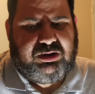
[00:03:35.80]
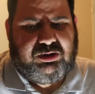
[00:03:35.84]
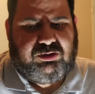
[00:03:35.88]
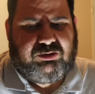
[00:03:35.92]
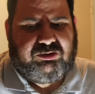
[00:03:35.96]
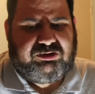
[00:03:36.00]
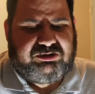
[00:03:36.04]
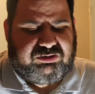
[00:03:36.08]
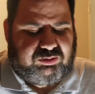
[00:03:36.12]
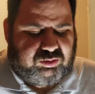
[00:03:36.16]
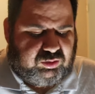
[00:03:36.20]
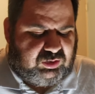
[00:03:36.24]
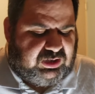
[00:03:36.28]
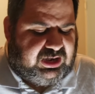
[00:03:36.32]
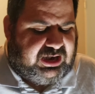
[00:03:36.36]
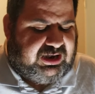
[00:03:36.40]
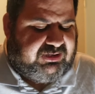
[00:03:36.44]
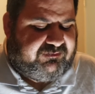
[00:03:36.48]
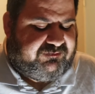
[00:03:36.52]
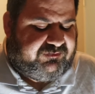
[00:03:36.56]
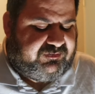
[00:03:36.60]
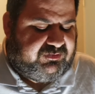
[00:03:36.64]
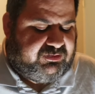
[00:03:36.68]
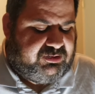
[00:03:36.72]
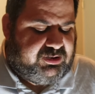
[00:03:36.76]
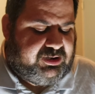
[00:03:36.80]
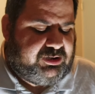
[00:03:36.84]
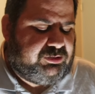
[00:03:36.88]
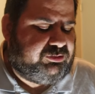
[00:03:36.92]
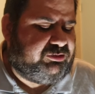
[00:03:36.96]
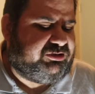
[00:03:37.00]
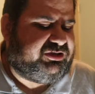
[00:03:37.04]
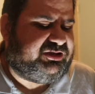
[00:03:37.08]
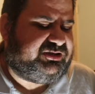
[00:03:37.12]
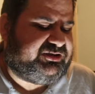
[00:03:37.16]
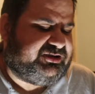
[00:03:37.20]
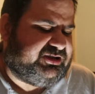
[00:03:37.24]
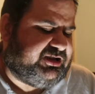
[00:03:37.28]
was rough. It
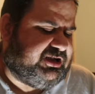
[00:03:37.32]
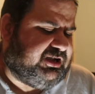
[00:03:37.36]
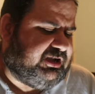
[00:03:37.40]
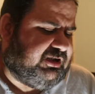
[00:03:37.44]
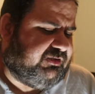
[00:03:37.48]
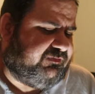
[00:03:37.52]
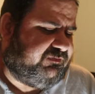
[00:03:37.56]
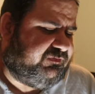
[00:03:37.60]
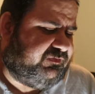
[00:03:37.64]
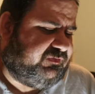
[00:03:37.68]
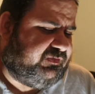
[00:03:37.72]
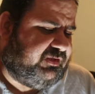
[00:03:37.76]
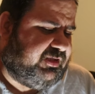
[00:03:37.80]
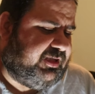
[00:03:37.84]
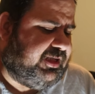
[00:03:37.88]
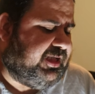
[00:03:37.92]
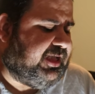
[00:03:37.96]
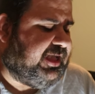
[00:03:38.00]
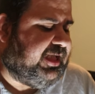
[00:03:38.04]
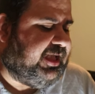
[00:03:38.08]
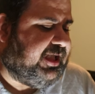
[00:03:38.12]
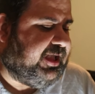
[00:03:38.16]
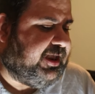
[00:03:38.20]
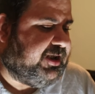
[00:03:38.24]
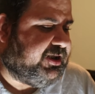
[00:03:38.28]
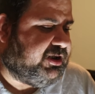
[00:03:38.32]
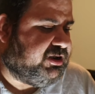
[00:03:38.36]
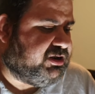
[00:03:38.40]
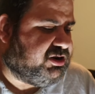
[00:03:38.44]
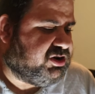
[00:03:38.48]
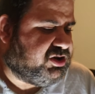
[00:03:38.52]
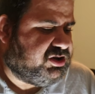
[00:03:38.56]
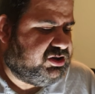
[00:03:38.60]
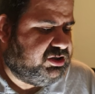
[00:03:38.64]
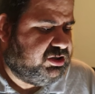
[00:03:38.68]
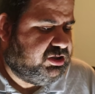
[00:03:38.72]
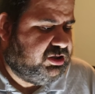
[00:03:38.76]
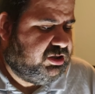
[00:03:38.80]
was tough. And
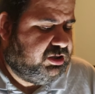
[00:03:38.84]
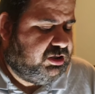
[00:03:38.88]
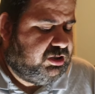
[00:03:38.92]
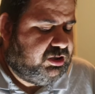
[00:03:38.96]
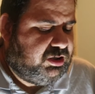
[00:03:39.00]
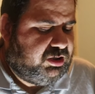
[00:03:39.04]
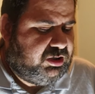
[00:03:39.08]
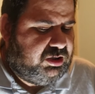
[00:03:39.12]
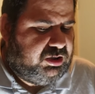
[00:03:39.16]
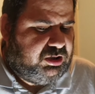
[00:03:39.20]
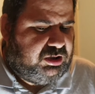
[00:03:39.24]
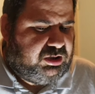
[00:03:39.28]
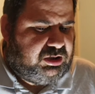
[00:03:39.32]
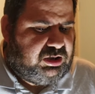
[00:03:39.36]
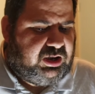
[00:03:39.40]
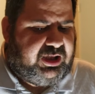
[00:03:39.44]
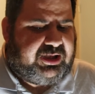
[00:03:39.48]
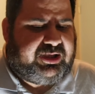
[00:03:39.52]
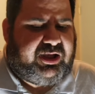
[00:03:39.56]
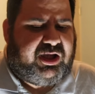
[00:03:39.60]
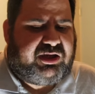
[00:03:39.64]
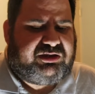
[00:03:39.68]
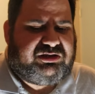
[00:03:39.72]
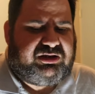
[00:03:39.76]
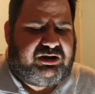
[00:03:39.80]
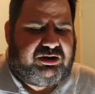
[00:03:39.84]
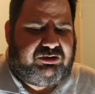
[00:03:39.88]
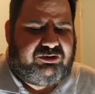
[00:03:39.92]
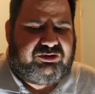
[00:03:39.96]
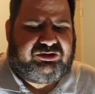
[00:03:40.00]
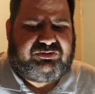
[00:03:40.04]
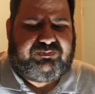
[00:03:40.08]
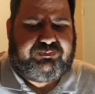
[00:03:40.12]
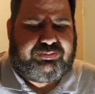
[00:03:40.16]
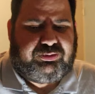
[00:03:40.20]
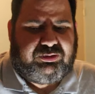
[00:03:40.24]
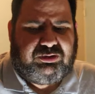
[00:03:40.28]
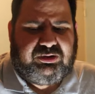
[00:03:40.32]
like I said, I was
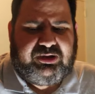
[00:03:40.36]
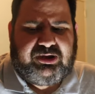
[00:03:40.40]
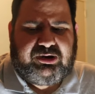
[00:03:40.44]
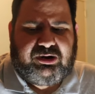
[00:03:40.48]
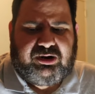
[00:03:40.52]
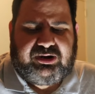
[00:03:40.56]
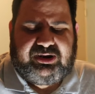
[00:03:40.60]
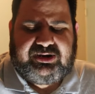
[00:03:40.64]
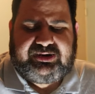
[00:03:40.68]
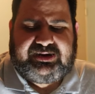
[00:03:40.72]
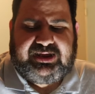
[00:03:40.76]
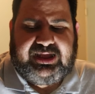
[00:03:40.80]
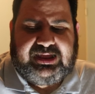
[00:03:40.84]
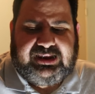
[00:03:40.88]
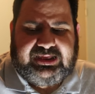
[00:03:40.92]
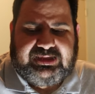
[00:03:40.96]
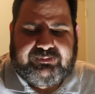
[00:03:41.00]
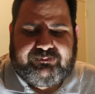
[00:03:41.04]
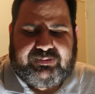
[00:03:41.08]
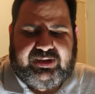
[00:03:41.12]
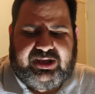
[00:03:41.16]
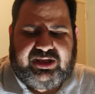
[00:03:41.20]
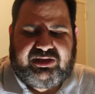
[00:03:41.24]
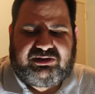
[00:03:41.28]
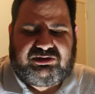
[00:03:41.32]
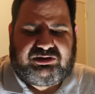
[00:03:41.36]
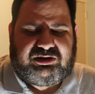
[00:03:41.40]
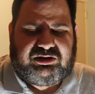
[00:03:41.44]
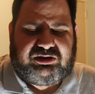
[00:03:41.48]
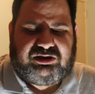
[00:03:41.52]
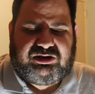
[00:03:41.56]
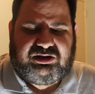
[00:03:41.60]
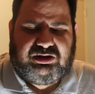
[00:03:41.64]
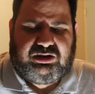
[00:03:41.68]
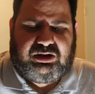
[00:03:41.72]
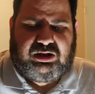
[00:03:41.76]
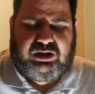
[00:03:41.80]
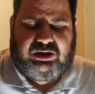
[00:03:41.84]
bullied on a daily
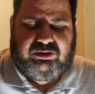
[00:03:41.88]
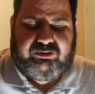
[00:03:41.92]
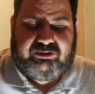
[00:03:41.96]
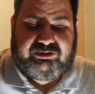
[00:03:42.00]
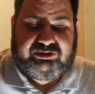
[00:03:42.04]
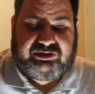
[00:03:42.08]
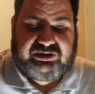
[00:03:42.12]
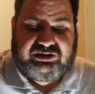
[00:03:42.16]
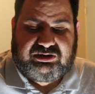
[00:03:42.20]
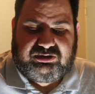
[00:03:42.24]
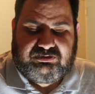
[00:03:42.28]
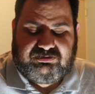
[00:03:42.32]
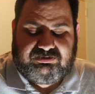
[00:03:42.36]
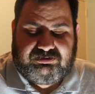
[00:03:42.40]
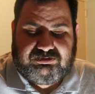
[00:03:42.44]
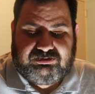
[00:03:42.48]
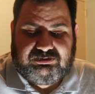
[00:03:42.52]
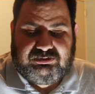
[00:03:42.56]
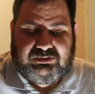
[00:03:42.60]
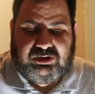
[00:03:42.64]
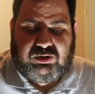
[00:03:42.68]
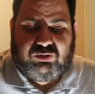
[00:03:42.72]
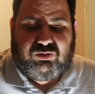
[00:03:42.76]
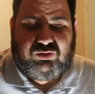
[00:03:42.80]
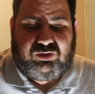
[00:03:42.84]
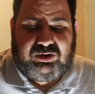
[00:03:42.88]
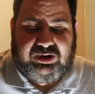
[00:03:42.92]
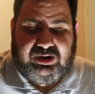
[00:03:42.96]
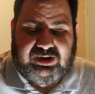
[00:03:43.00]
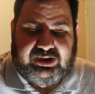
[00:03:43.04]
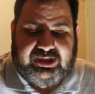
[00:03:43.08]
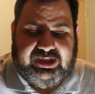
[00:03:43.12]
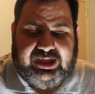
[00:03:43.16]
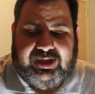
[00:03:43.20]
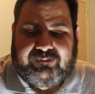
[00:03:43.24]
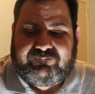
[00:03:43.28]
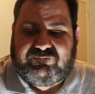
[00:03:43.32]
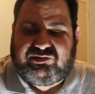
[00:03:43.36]
basis. I was
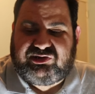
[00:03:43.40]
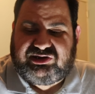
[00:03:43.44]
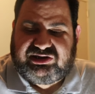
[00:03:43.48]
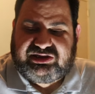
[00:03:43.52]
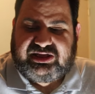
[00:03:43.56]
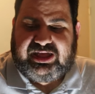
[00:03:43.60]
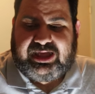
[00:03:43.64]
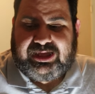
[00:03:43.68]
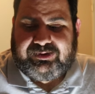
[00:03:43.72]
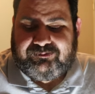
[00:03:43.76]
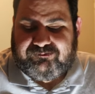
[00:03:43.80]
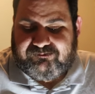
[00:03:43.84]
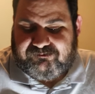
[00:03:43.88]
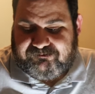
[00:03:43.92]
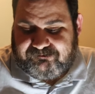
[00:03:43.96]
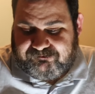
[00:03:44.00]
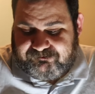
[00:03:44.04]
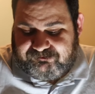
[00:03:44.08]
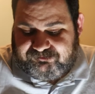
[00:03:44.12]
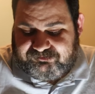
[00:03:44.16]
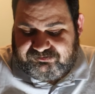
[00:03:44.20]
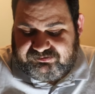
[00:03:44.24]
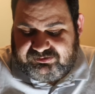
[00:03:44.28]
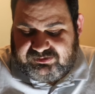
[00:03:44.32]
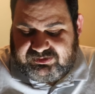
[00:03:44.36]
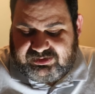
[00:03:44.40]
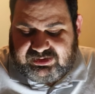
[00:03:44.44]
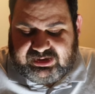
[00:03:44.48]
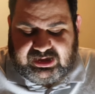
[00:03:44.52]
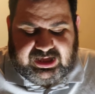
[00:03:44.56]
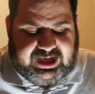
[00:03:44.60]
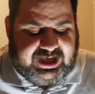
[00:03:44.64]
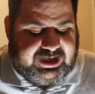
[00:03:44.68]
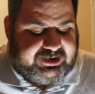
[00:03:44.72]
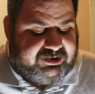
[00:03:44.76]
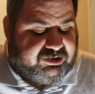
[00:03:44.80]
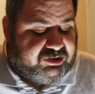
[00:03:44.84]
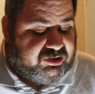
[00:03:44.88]
really upset.
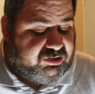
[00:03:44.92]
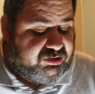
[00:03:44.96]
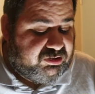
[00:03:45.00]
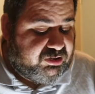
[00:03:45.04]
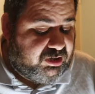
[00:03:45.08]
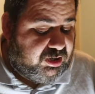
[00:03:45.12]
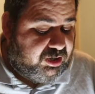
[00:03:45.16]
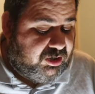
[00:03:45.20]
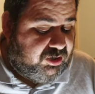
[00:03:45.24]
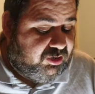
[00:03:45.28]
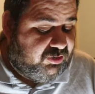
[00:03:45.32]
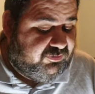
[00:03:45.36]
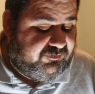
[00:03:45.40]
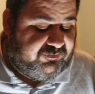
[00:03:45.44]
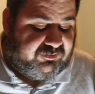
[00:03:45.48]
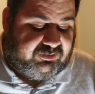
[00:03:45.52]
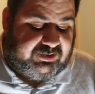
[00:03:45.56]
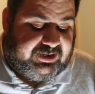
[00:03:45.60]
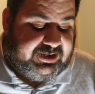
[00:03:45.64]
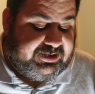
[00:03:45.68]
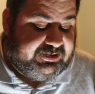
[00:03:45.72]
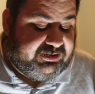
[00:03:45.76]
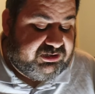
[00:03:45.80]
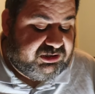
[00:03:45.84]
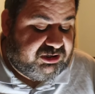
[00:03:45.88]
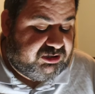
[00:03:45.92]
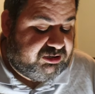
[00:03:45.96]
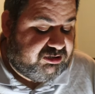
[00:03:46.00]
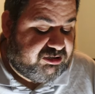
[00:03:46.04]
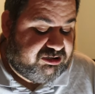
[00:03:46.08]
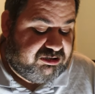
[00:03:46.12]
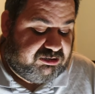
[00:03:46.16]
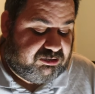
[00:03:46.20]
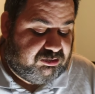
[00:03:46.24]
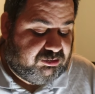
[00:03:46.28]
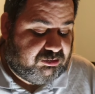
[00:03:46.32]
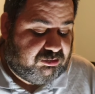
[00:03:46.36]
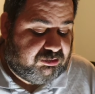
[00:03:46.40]
Had no friends at
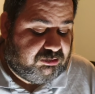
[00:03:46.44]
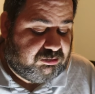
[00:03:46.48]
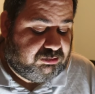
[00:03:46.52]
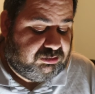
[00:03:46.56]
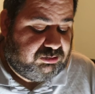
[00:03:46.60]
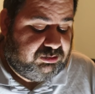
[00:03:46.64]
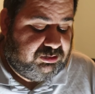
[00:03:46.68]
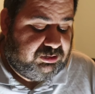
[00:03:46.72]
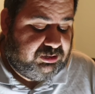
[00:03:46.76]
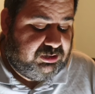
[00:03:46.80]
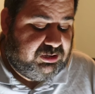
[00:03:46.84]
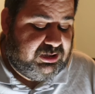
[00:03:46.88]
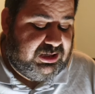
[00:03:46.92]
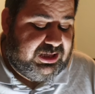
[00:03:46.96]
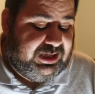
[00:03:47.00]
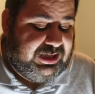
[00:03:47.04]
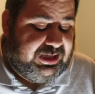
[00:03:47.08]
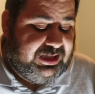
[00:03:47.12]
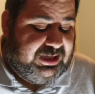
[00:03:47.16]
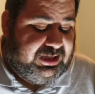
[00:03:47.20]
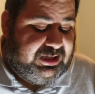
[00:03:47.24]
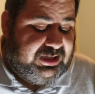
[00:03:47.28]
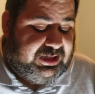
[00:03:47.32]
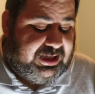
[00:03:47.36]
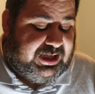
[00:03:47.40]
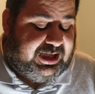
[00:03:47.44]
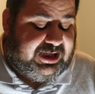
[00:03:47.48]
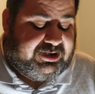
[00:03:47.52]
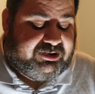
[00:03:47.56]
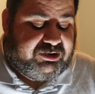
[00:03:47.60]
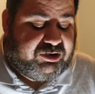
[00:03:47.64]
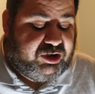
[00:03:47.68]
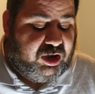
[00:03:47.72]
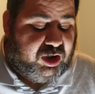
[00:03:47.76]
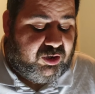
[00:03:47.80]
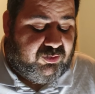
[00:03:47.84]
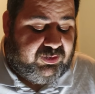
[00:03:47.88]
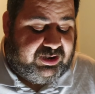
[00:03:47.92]
school. Had
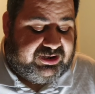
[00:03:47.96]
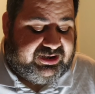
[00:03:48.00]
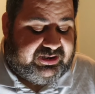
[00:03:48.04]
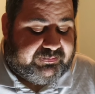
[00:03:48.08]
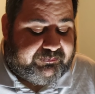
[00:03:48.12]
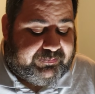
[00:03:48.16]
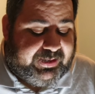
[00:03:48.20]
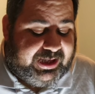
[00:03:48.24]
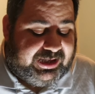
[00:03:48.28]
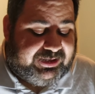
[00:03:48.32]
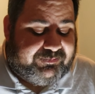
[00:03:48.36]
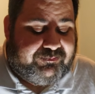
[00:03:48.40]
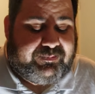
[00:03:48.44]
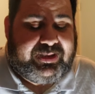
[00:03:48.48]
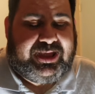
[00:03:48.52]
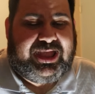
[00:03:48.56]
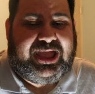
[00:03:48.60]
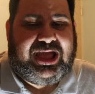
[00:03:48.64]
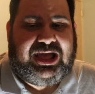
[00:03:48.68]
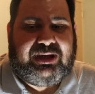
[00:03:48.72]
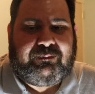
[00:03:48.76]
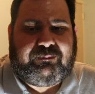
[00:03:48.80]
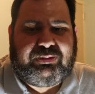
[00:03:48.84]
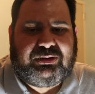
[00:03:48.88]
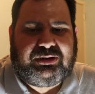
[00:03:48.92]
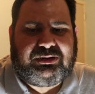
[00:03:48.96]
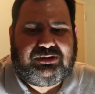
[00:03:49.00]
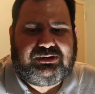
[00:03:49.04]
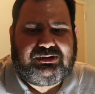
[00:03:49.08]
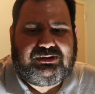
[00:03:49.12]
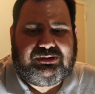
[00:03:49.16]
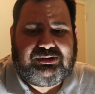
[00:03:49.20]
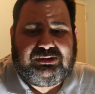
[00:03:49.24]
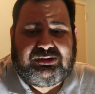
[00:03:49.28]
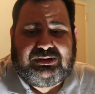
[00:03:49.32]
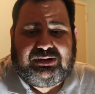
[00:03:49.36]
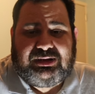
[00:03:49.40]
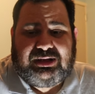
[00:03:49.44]
no one to back me up.
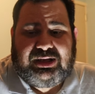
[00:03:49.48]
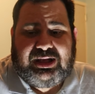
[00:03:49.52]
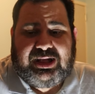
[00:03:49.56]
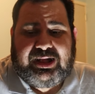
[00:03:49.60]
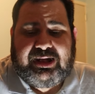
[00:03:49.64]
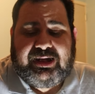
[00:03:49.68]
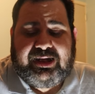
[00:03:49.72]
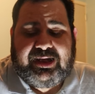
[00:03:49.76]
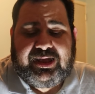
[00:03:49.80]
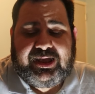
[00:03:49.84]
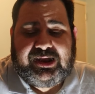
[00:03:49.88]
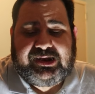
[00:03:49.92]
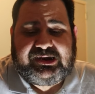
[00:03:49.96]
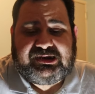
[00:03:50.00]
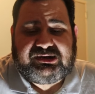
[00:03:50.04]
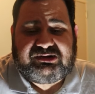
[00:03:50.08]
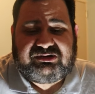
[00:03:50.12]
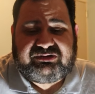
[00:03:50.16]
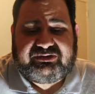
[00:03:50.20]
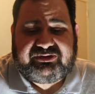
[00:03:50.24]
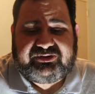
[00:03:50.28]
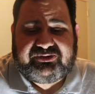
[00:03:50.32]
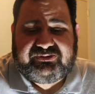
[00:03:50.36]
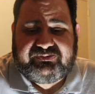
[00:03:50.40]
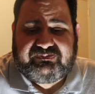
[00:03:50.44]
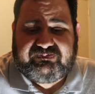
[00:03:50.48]
And